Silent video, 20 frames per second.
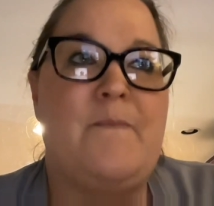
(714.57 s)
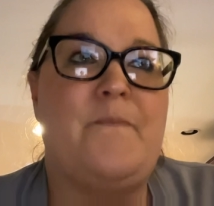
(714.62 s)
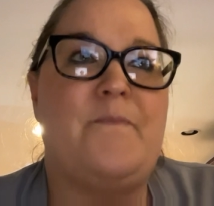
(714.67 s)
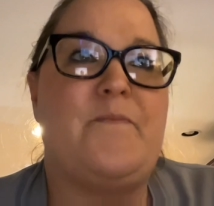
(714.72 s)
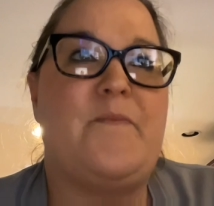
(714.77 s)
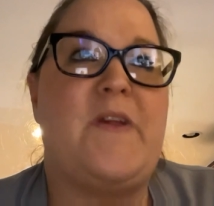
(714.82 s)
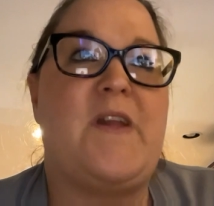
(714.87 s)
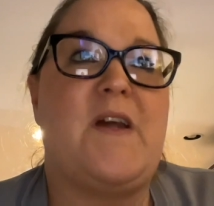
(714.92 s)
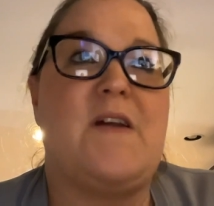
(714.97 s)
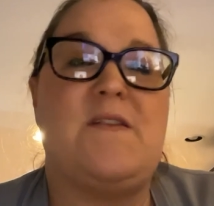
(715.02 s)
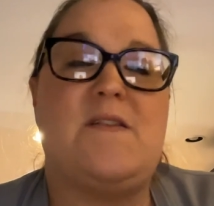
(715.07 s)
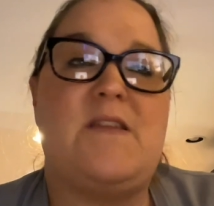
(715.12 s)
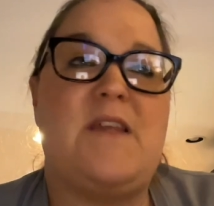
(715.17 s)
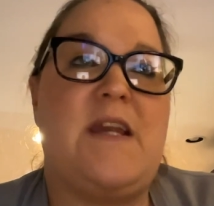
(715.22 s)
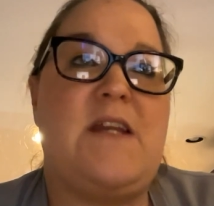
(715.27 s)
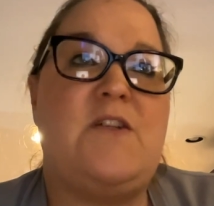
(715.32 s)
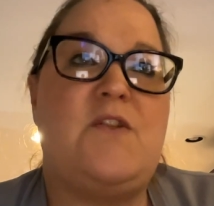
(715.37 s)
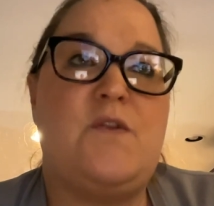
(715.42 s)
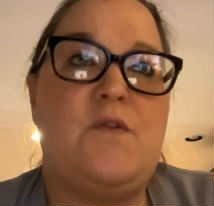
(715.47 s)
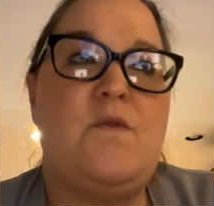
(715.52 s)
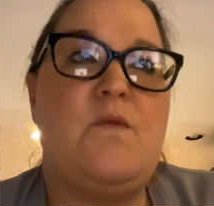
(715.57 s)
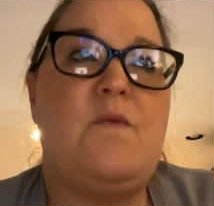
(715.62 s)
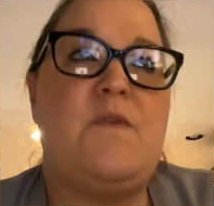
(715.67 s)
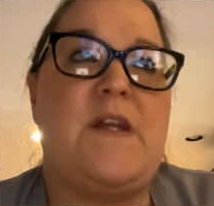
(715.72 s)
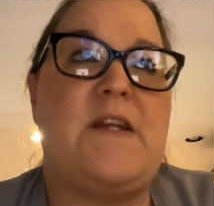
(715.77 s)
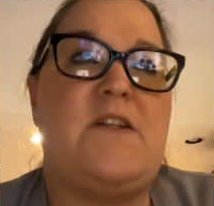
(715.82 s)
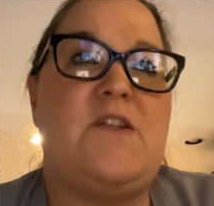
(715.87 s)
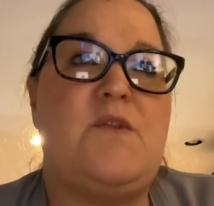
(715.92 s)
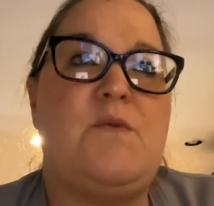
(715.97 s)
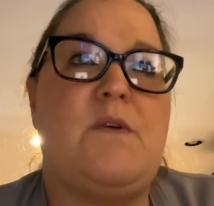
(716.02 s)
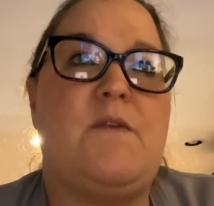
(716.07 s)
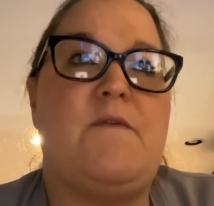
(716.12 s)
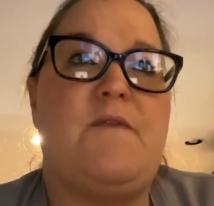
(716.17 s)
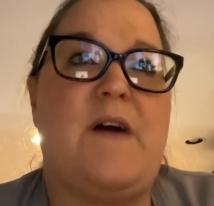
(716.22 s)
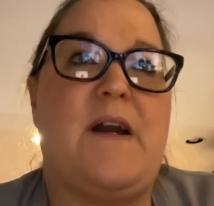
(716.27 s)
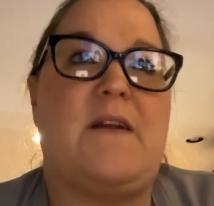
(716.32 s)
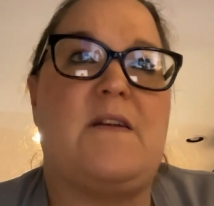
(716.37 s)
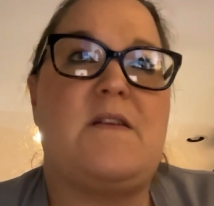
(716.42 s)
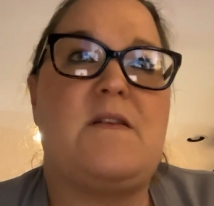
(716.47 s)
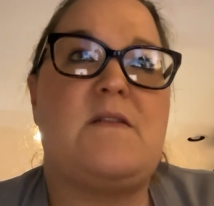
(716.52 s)
because they do
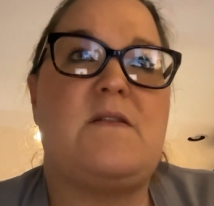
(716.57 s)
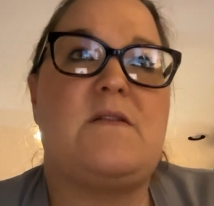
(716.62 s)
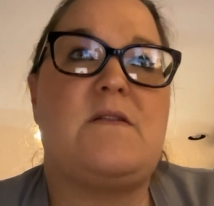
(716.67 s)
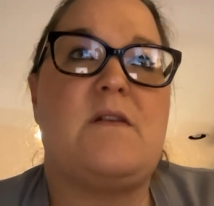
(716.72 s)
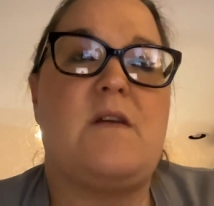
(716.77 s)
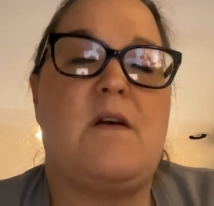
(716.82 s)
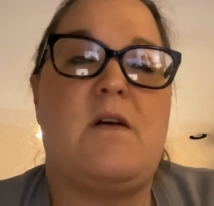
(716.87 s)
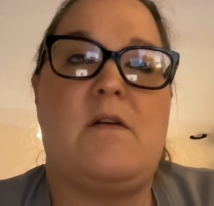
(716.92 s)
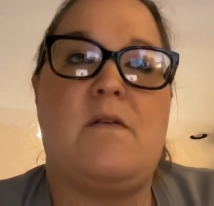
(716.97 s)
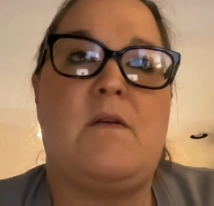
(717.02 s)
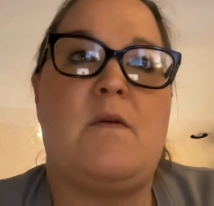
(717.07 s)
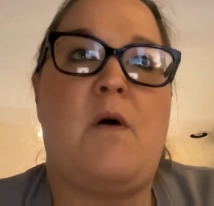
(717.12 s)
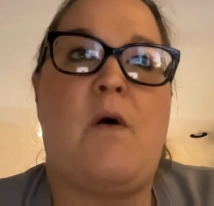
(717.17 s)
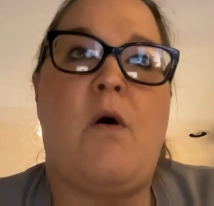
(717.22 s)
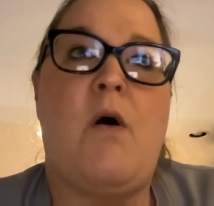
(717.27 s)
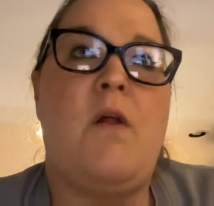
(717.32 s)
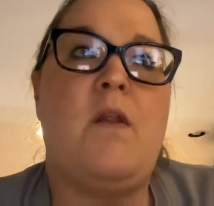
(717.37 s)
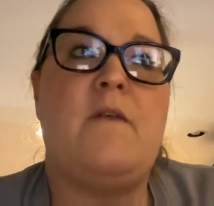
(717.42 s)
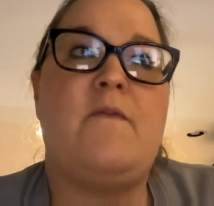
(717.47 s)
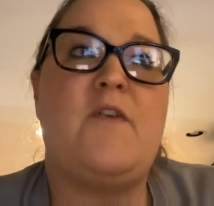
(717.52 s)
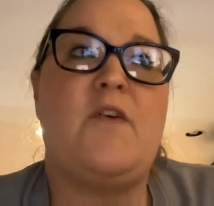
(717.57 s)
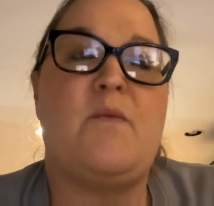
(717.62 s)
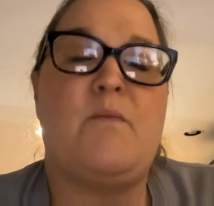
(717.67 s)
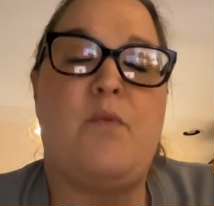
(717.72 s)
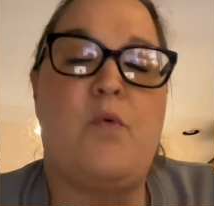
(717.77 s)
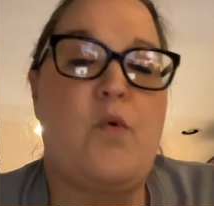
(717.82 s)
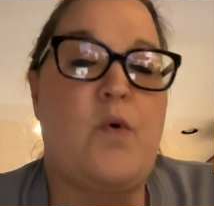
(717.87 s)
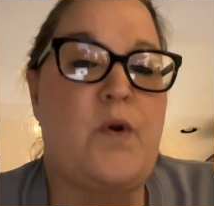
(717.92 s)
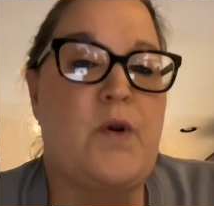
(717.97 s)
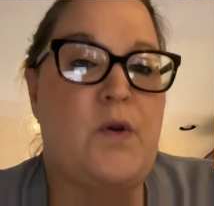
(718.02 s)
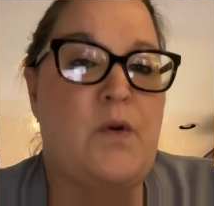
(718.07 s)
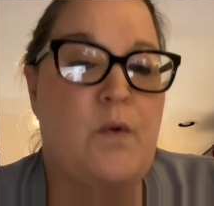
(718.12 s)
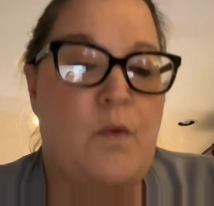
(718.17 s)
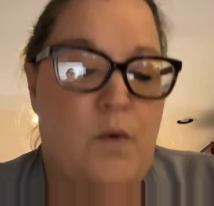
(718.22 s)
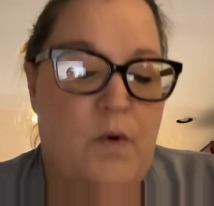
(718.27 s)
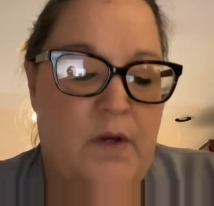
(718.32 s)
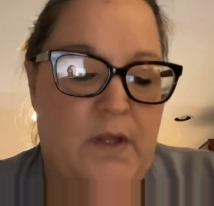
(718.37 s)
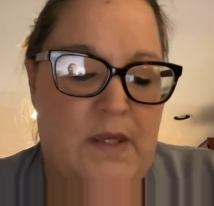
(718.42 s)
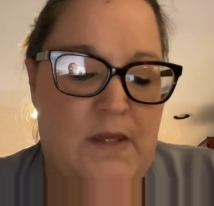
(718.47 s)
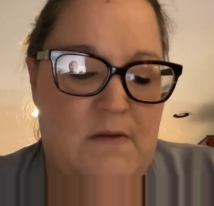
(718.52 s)
affect all of your important
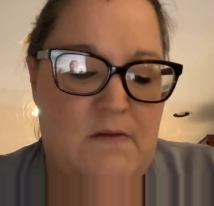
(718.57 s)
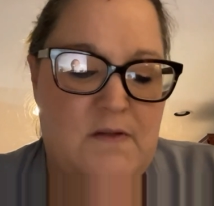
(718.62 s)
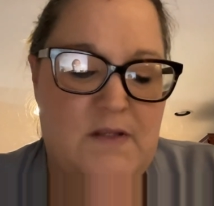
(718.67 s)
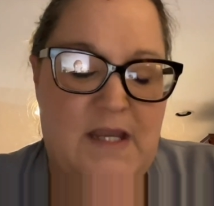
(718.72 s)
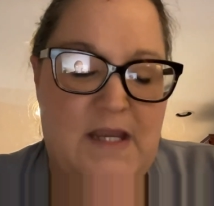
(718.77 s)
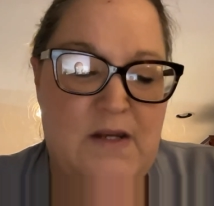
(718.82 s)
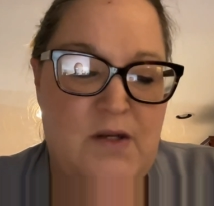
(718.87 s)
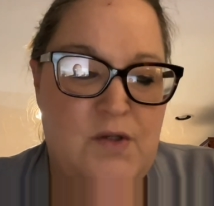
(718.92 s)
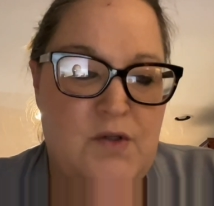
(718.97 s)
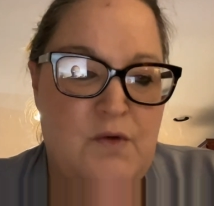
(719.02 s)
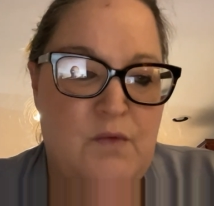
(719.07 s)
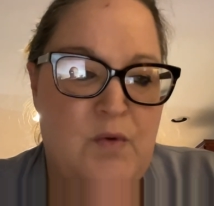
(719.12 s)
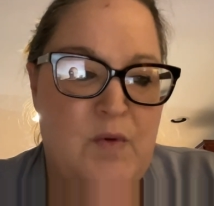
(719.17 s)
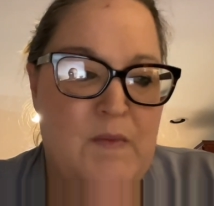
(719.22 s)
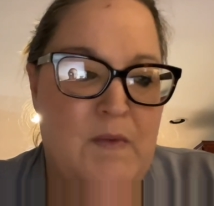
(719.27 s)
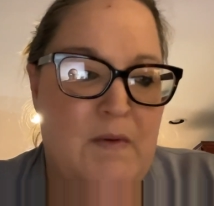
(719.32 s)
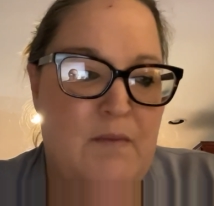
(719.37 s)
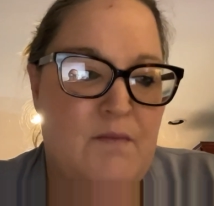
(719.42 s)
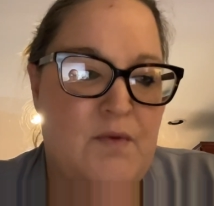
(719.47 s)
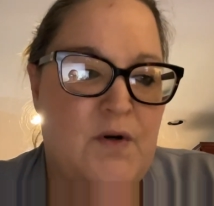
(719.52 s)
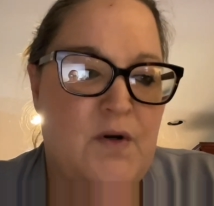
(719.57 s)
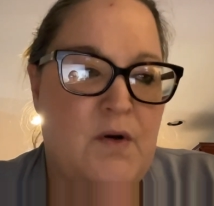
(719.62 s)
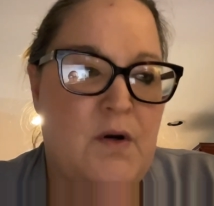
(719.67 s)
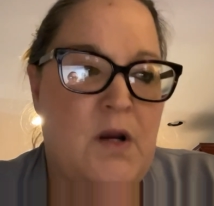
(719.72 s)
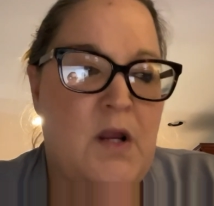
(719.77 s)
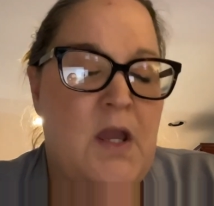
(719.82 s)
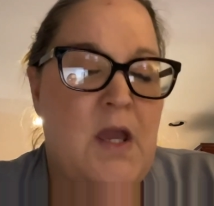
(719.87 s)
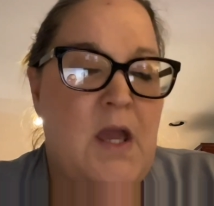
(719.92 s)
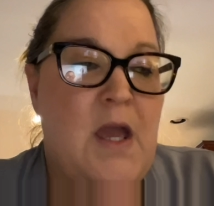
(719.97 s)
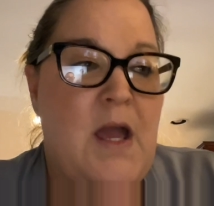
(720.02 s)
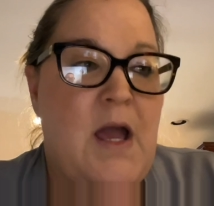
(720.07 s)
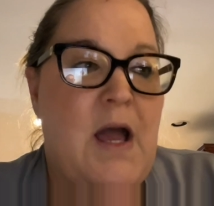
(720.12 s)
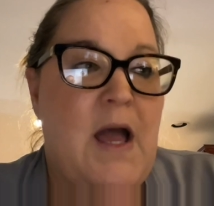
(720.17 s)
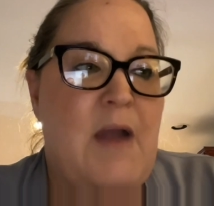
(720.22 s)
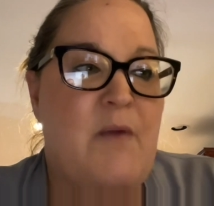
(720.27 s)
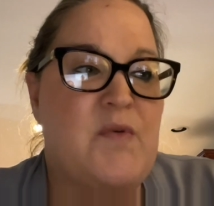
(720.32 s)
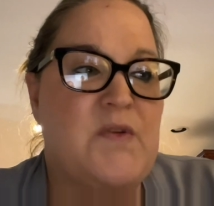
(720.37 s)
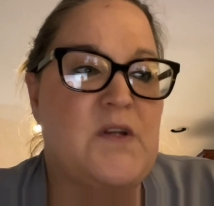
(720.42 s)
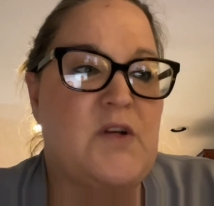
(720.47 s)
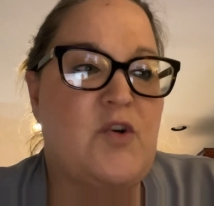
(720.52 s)
organs. I do remember I
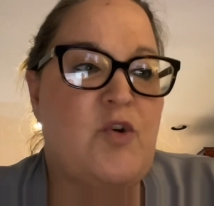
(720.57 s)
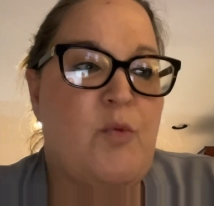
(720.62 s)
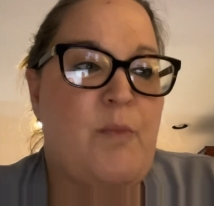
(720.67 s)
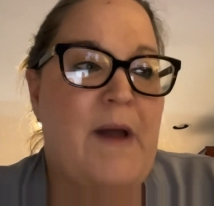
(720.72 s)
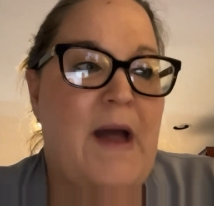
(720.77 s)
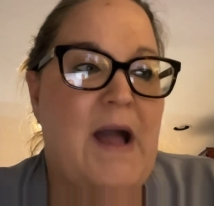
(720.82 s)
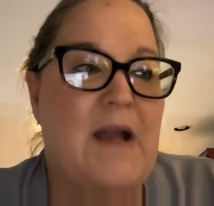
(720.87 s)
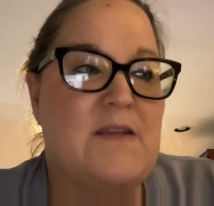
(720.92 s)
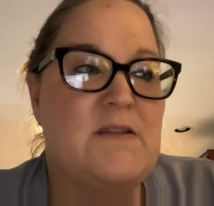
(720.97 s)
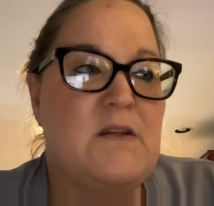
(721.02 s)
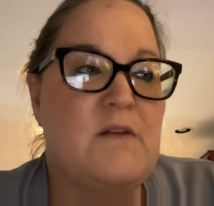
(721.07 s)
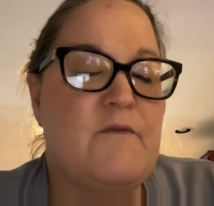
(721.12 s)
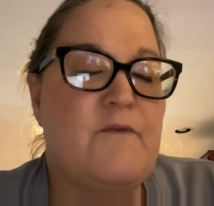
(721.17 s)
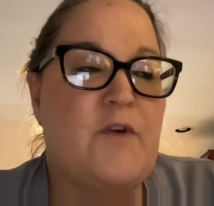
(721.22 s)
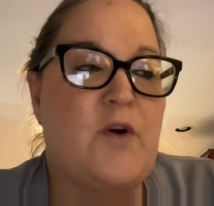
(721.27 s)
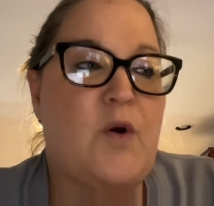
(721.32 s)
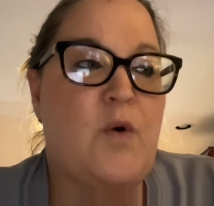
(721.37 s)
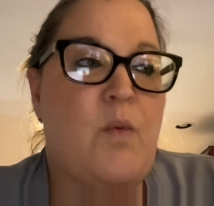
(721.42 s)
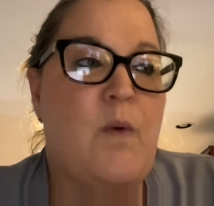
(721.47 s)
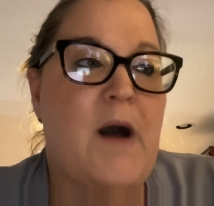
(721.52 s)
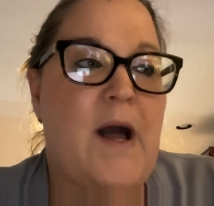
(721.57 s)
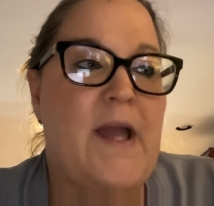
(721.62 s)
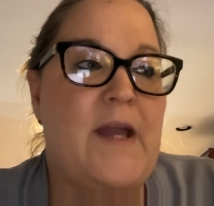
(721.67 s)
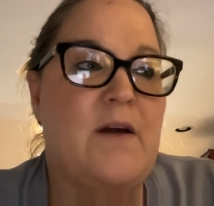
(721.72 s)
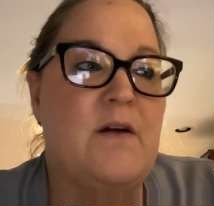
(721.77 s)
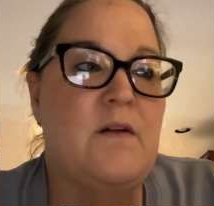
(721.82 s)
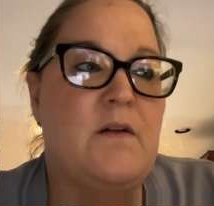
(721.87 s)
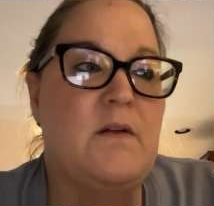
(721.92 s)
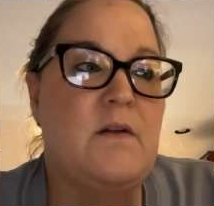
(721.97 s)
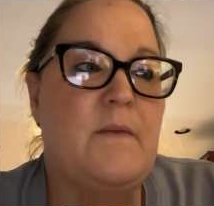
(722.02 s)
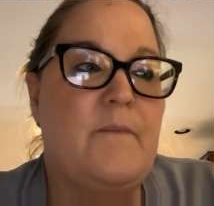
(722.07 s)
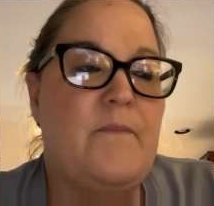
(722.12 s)
was on Copaxone for a while,